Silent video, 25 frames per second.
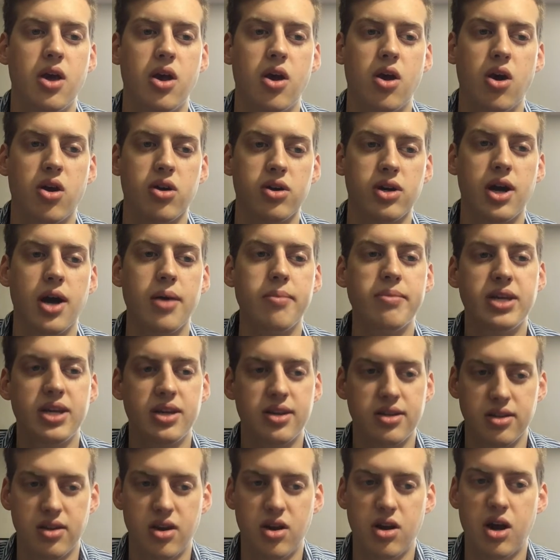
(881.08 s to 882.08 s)
are coming
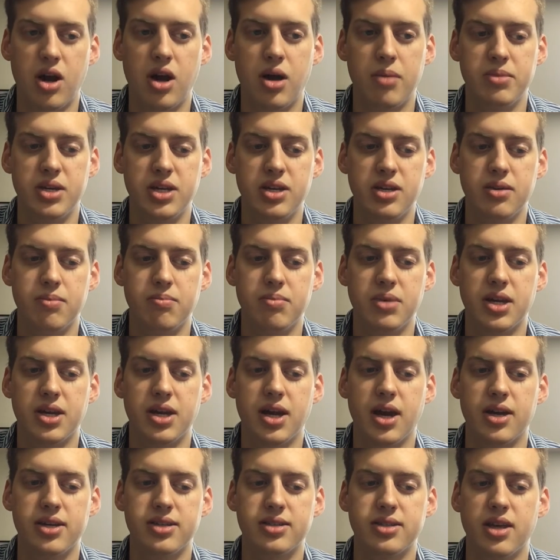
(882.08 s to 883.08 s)
into the hobby
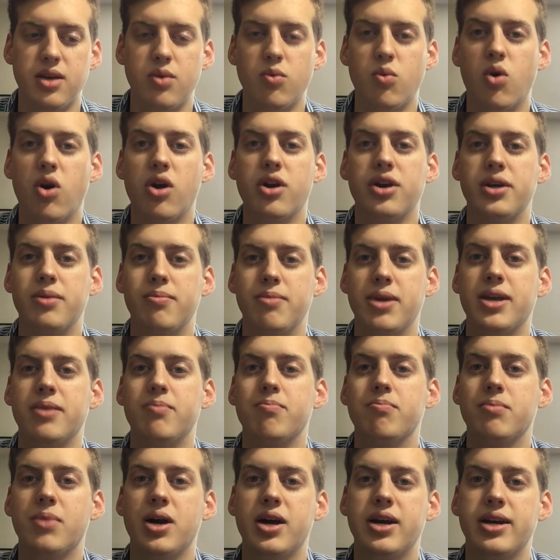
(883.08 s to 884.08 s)
because they want to make
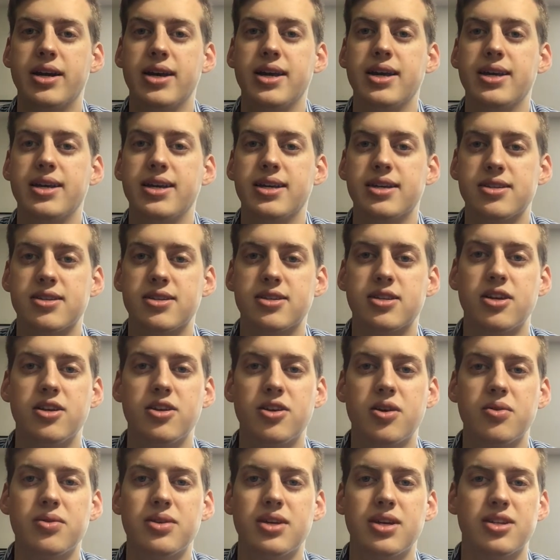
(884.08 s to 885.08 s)
money is to
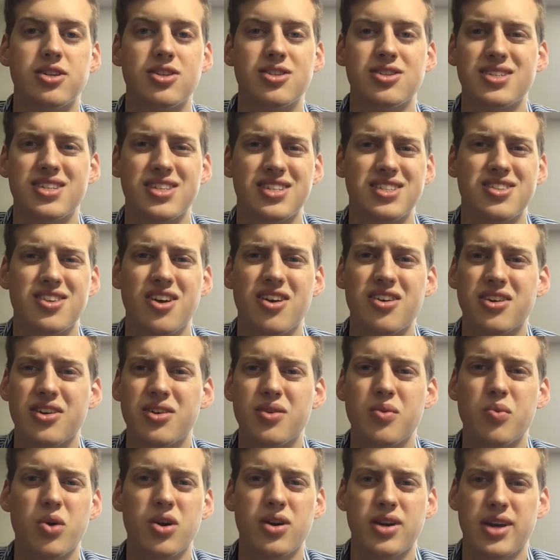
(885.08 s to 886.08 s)
know that just it's not going to
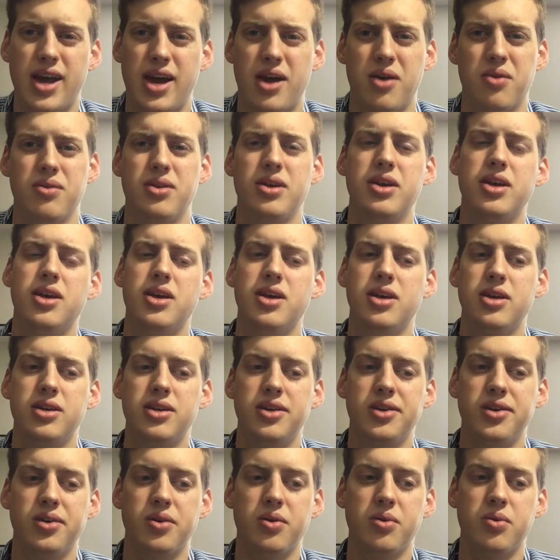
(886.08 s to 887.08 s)
work out.
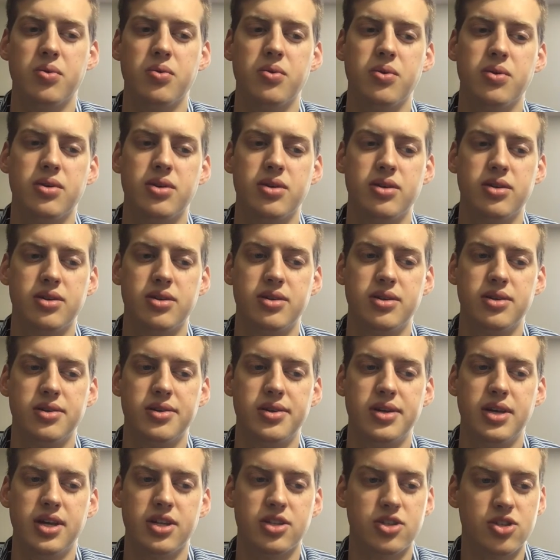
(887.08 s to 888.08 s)
You know,
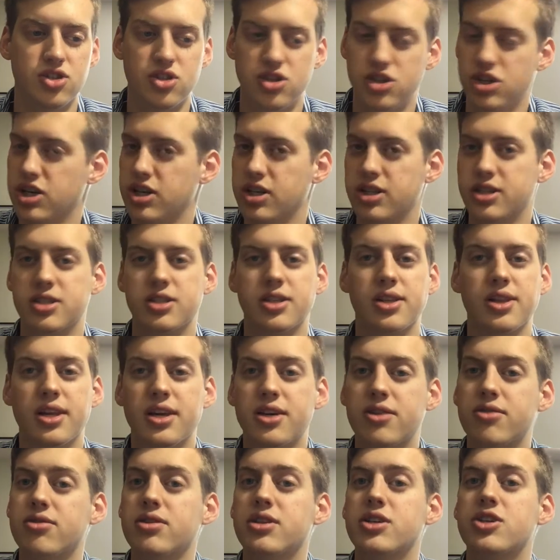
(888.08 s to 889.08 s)
it's
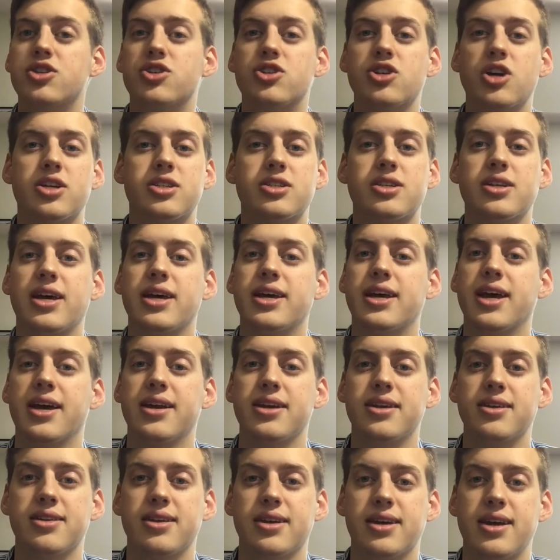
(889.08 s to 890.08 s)
literally just like
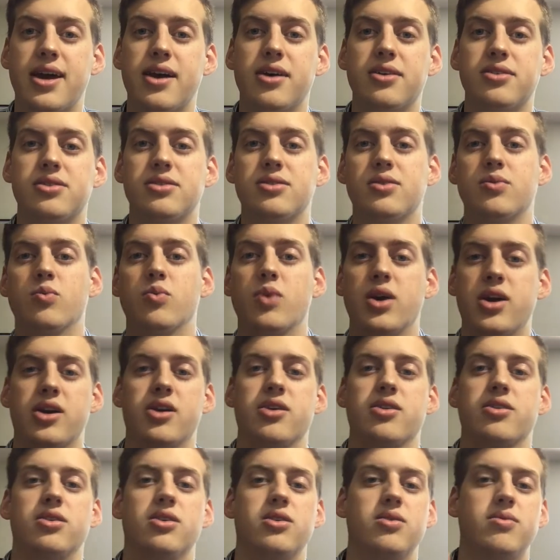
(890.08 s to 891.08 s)
anything else,
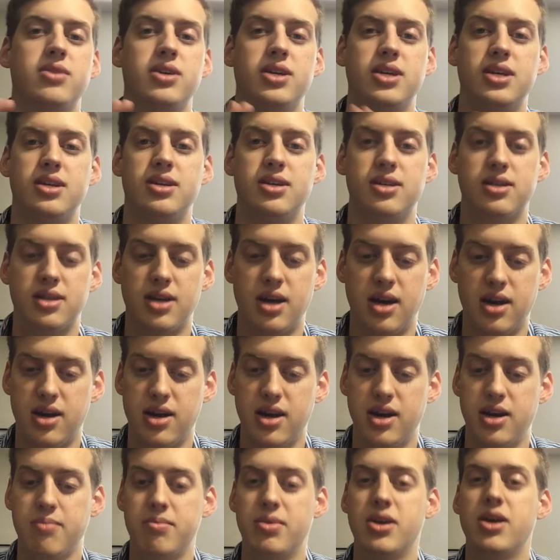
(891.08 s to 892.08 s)
where you need
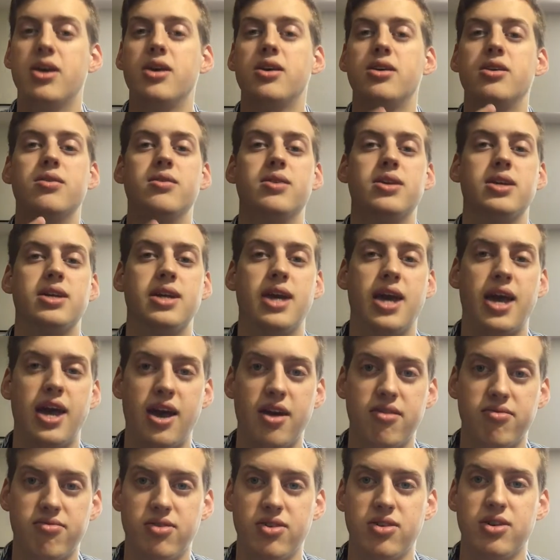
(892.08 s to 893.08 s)
time, you need
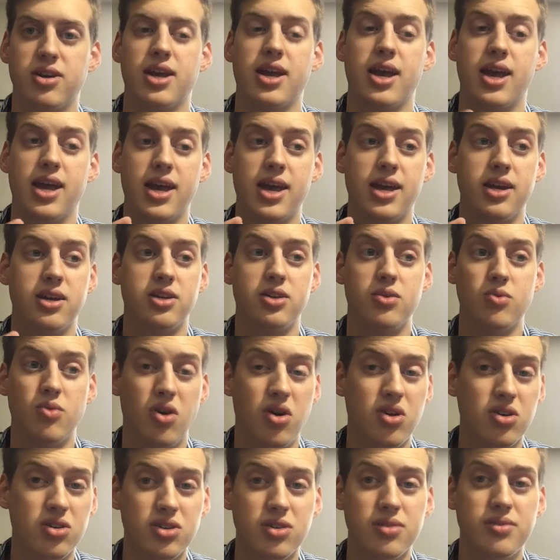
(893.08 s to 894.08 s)
effort, and you
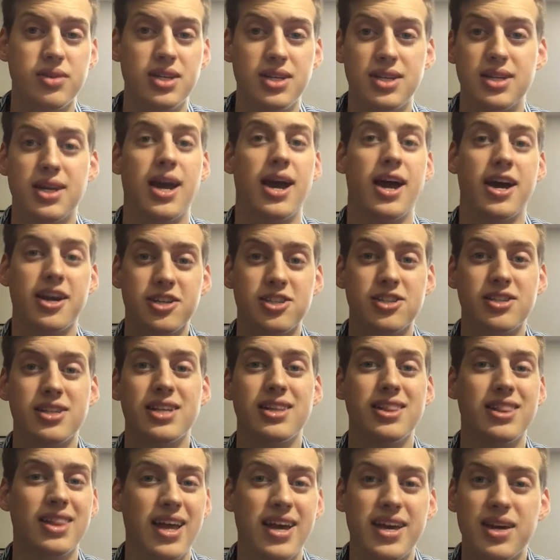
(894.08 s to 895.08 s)
also need to actually
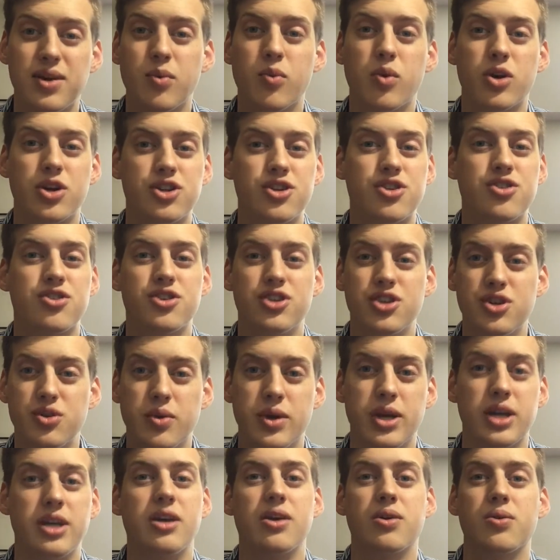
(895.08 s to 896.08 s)
like what you're
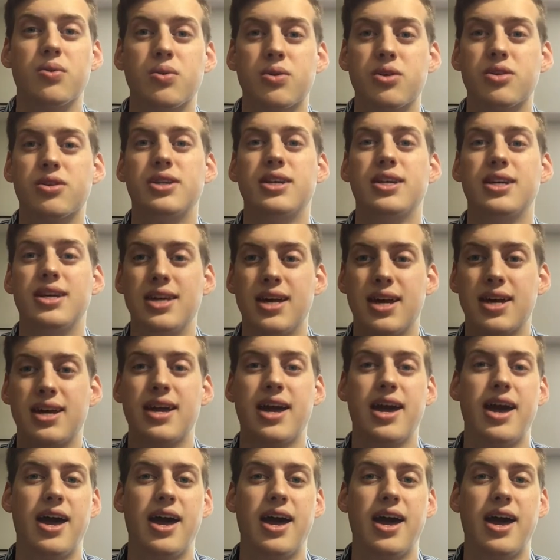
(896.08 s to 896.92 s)
doing in order to get